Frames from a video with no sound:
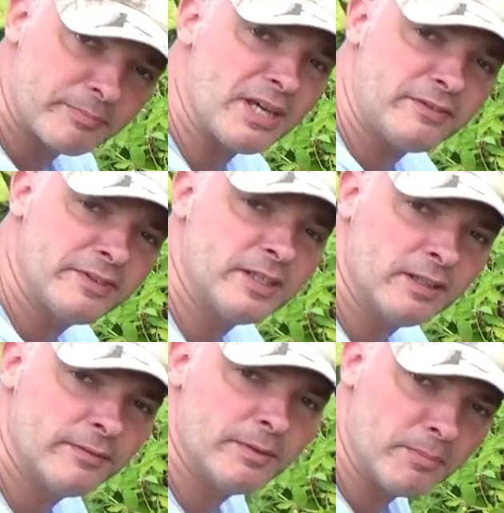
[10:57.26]
benefit
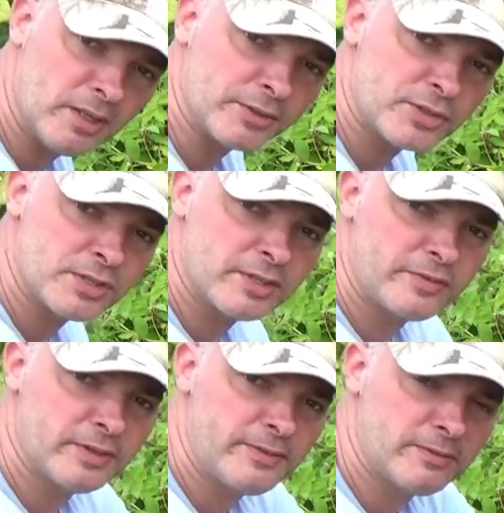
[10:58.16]
of a mulch is
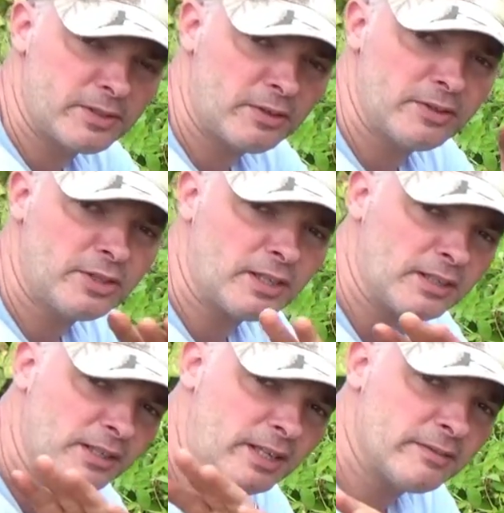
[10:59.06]
a
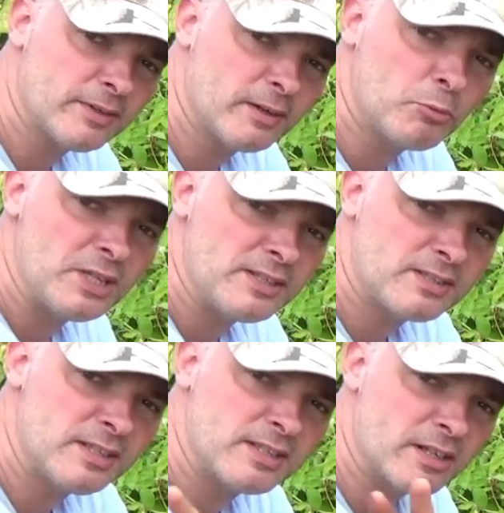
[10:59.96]
lot of weed
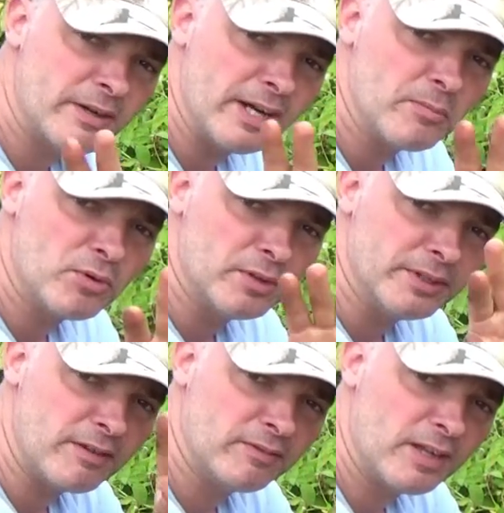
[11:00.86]
seeds that are airborne,
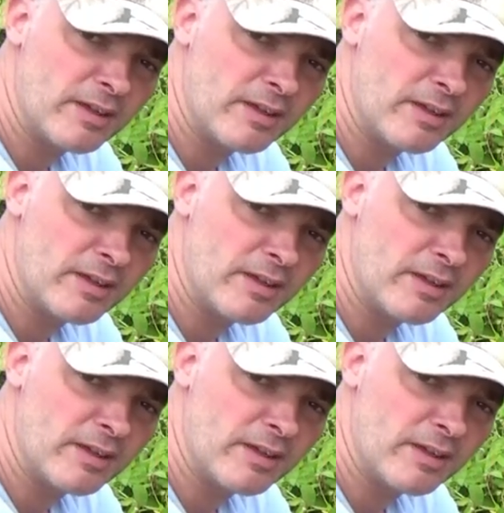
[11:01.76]
they fly